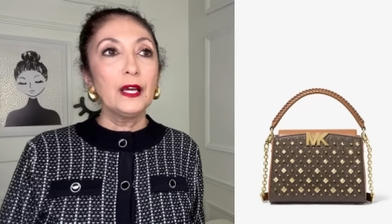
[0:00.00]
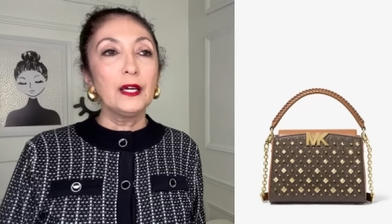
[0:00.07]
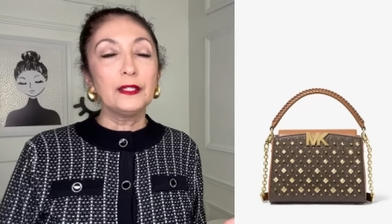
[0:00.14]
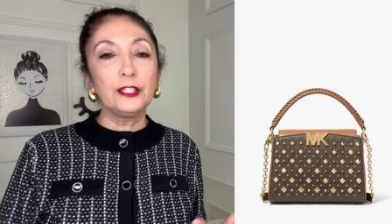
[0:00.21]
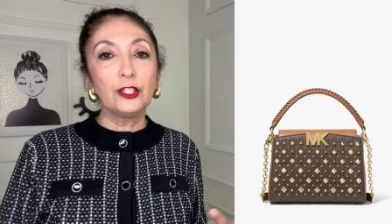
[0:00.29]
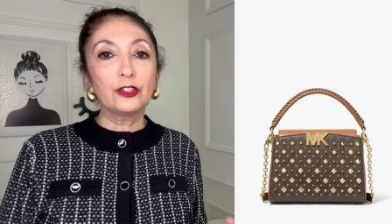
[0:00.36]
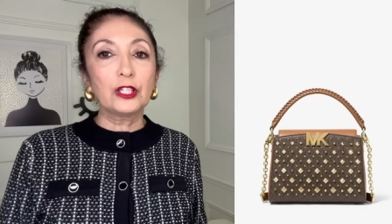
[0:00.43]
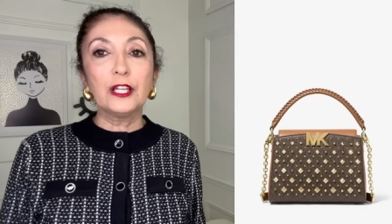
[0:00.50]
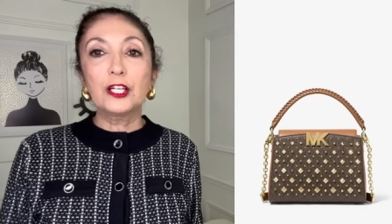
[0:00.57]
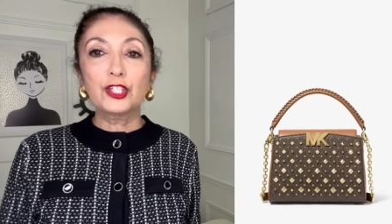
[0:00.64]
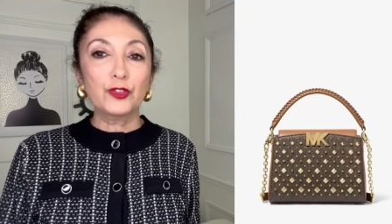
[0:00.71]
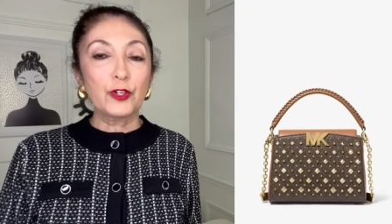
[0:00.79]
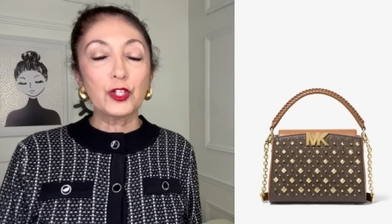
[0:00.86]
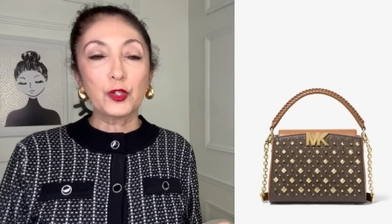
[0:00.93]
you know, the
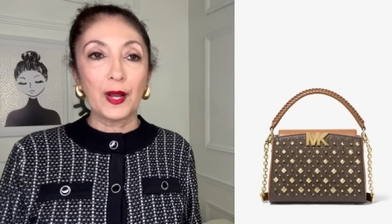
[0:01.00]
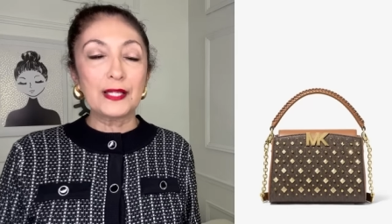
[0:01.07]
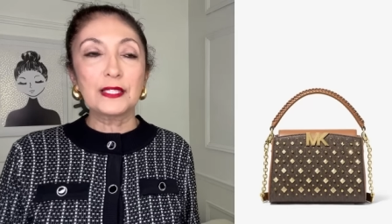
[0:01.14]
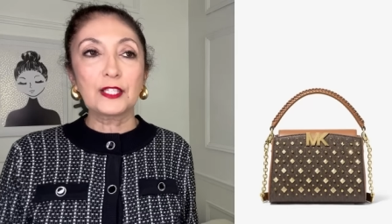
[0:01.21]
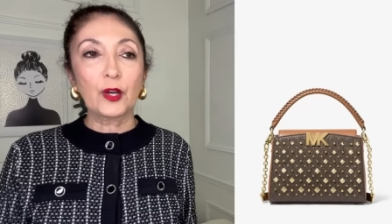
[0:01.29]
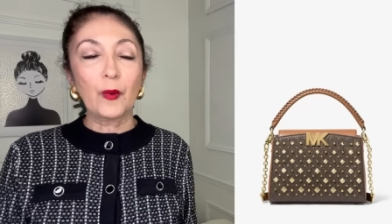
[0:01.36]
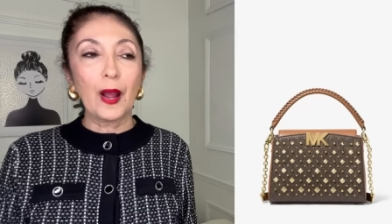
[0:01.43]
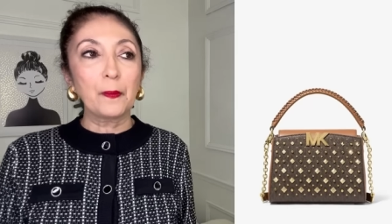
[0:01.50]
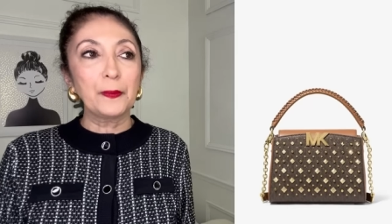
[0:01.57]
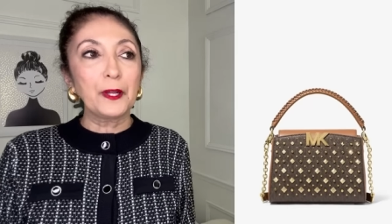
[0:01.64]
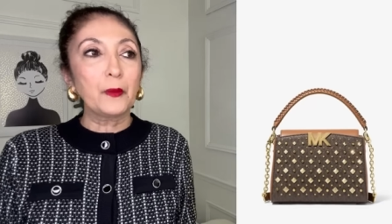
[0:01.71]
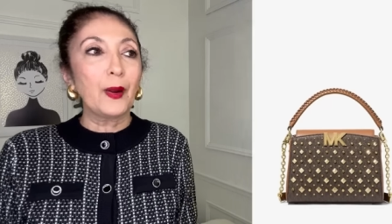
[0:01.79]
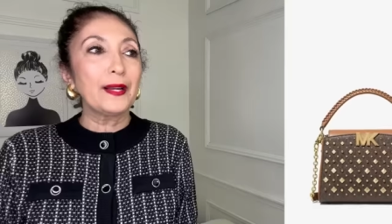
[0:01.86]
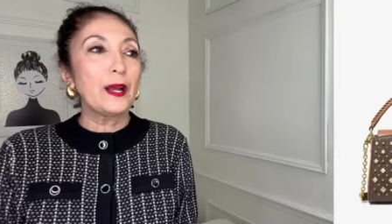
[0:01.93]
luxury trends that are
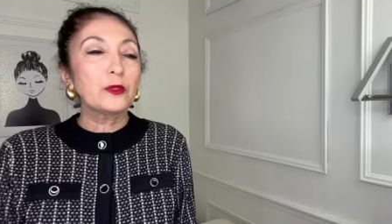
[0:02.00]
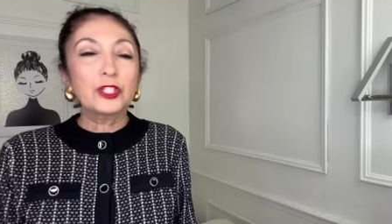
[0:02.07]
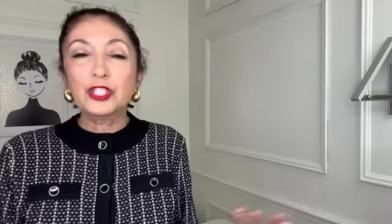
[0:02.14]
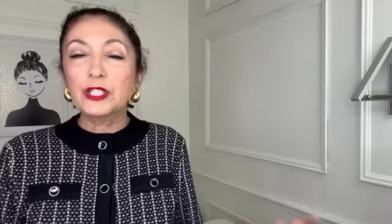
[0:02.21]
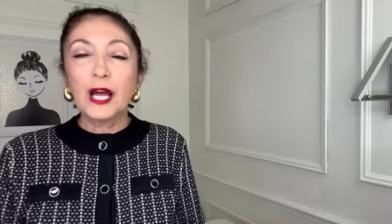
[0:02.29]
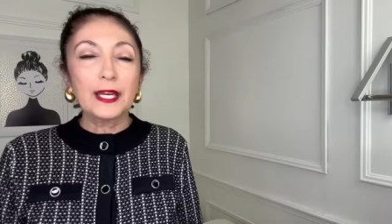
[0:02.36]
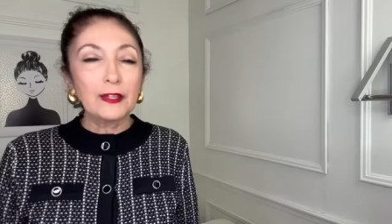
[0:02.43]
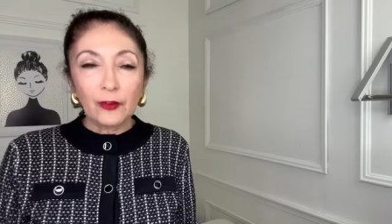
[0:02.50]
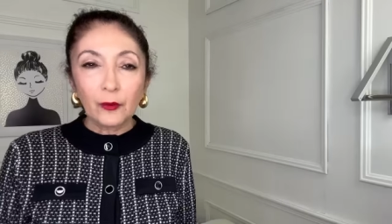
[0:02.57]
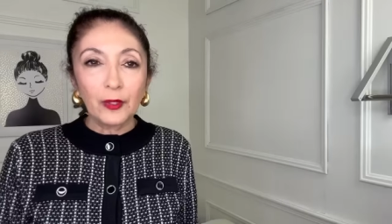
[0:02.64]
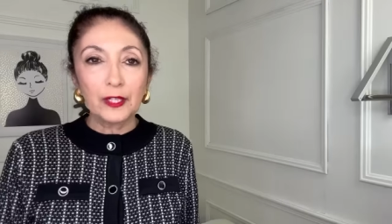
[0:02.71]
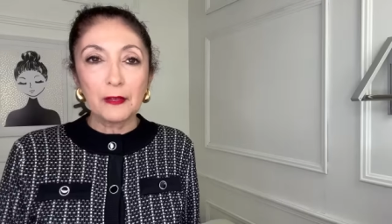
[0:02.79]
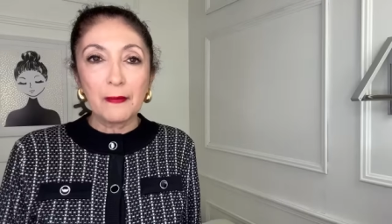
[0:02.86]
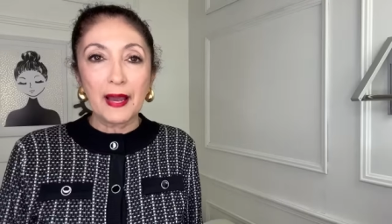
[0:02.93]
happening right now, which is not even
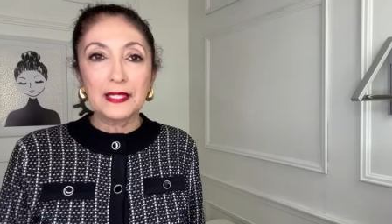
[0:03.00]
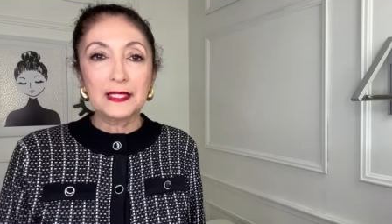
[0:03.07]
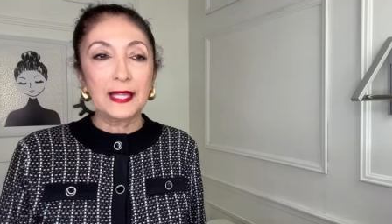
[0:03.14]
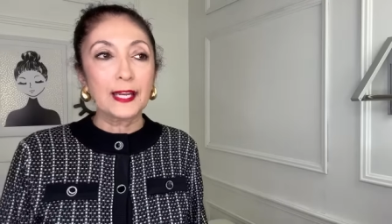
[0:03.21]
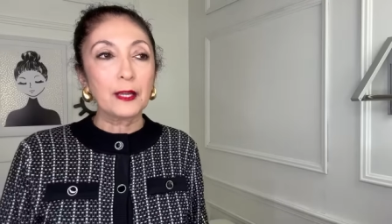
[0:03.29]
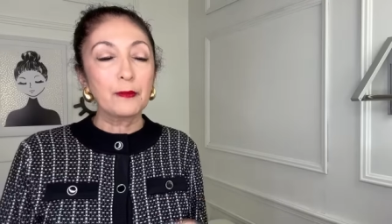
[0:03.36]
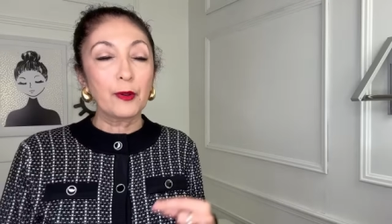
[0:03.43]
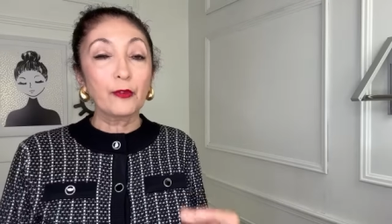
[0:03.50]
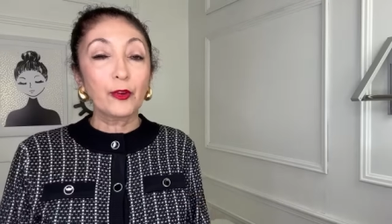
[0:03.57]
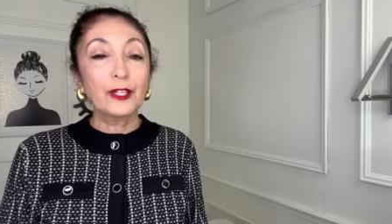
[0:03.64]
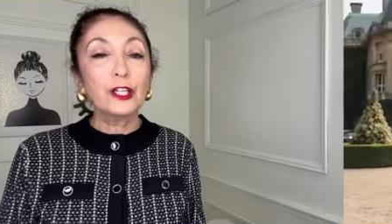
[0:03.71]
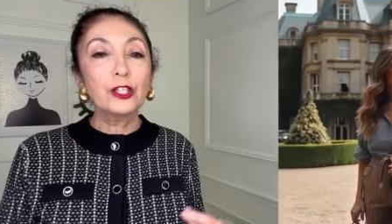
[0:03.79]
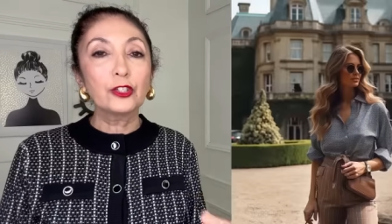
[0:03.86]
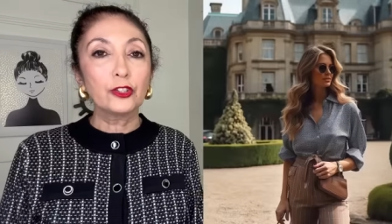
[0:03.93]
really my aesthetic, but if we're
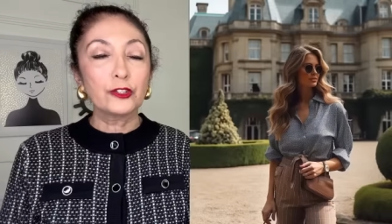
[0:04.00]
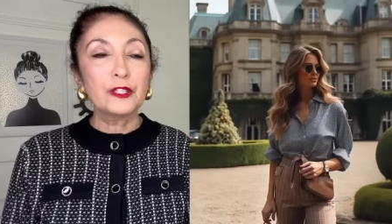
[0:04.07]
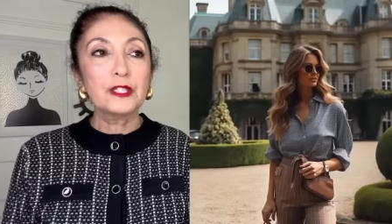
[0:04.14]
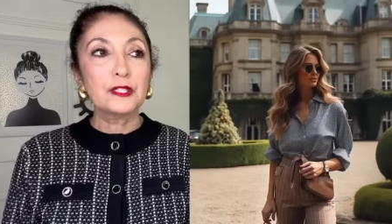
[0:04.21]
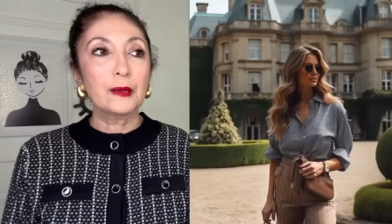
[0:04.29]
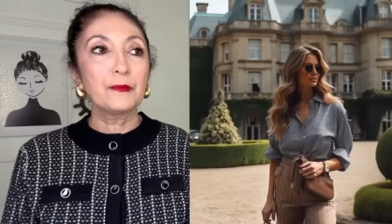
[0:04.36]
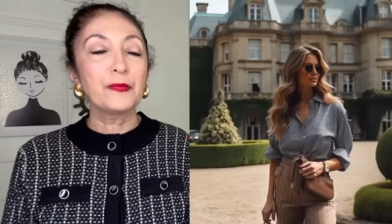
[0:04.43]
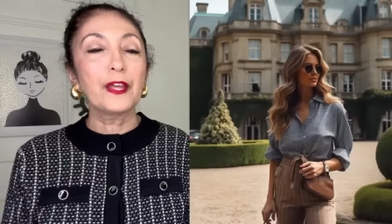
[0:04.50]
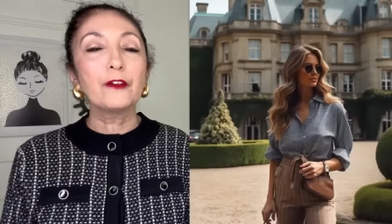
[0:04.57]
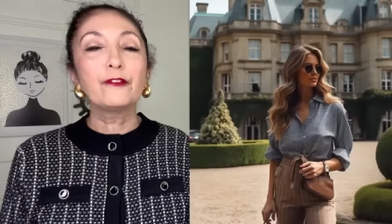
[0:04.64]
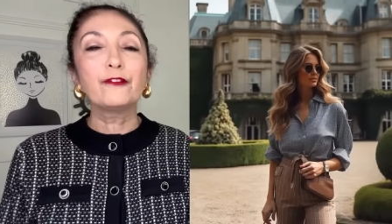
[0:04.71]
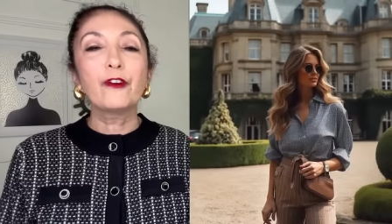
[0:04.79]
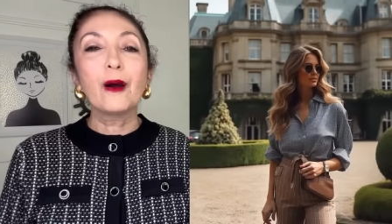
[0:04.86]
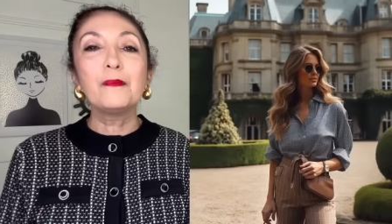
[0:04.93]
going to learn something
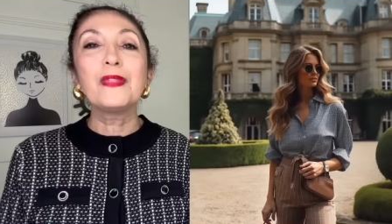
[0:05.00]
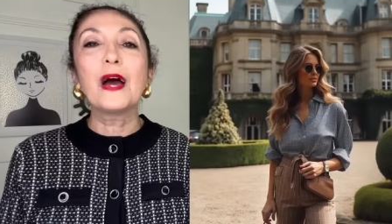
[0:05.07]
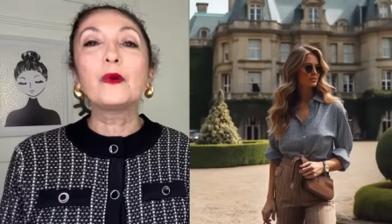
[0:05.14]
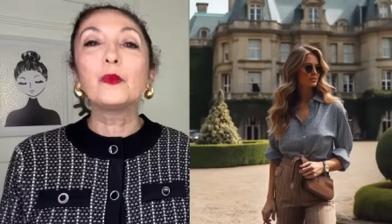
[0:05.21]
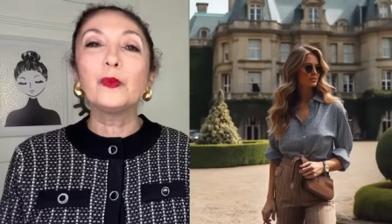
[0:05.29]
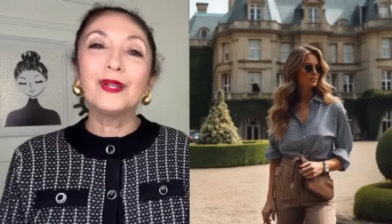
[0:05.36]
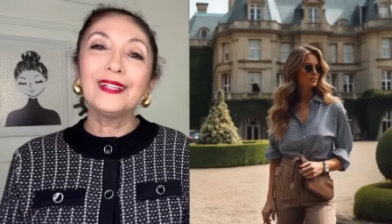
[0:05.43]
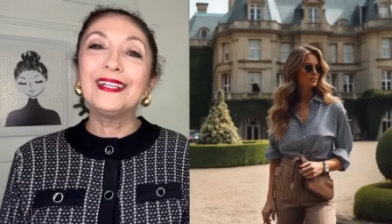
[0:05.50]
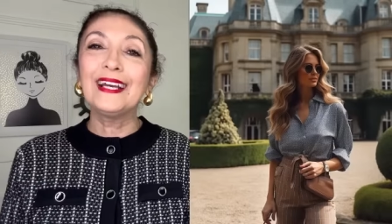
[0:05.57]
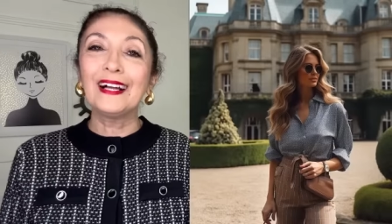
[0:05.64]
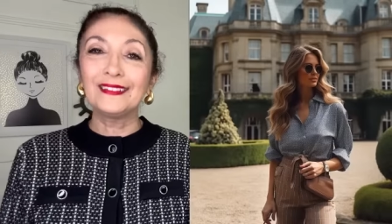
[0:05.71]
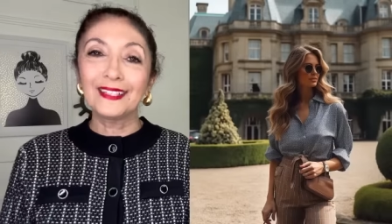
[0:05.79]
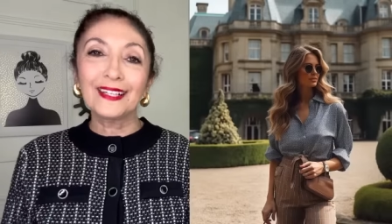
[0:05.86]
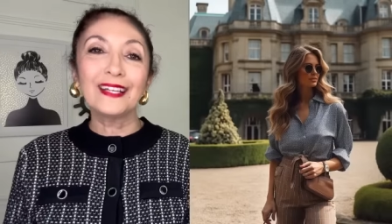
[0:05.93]
from that really
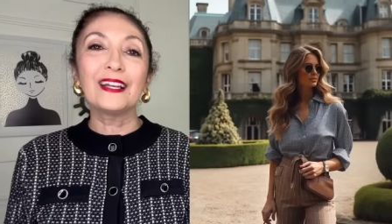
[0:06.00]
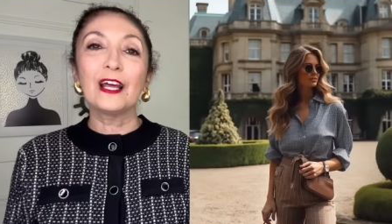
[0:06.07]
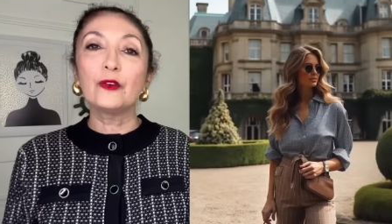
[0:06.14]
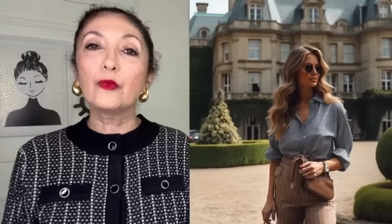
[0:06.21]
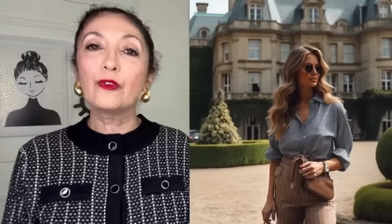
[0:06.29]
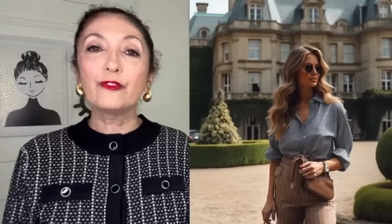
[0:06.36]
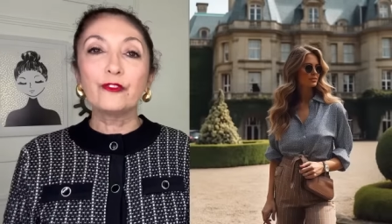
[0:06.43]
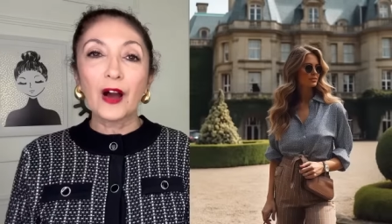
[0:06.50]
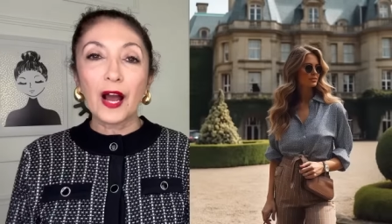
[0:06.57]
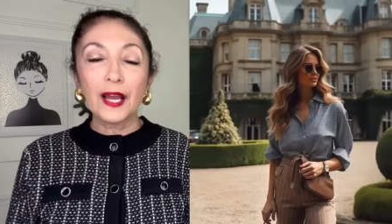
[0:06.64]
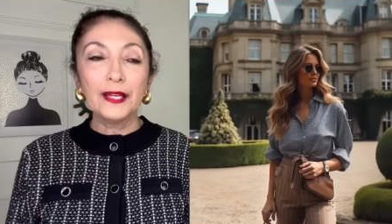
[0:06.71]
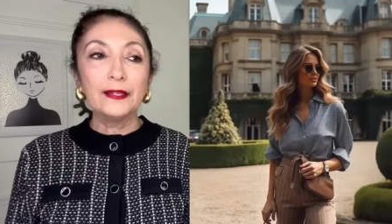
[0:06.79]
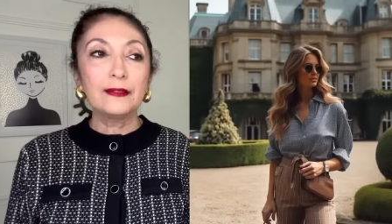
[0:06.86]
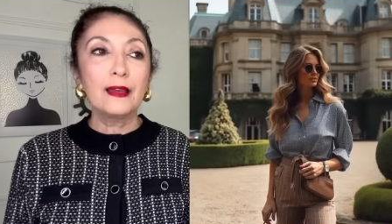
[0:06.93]
elegant and
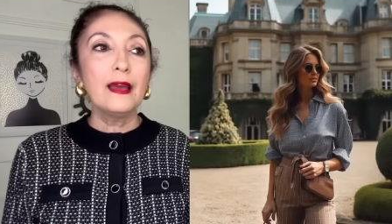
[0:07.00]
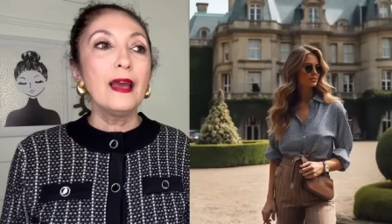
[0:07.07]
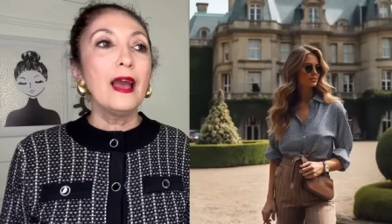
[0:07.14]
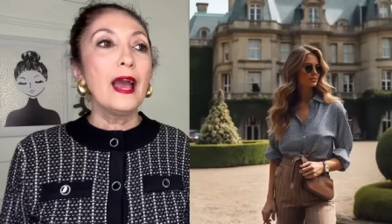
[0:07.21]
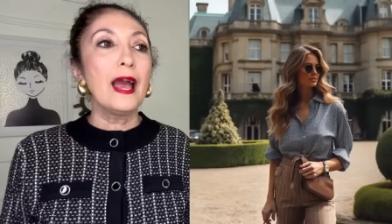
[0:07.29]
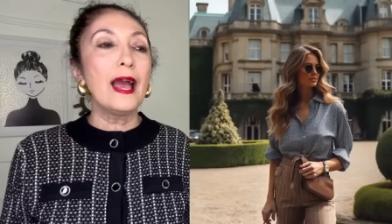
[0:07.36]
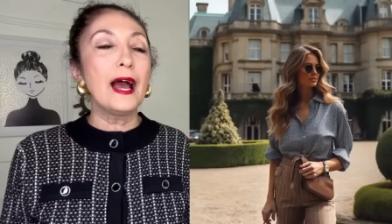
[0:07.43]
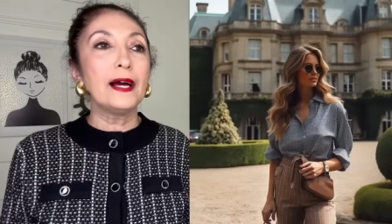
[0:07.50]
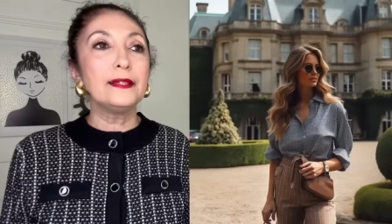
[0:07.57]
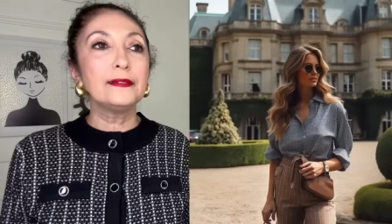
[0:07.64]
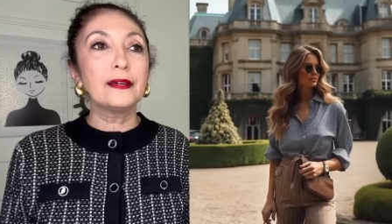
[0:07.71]
refined and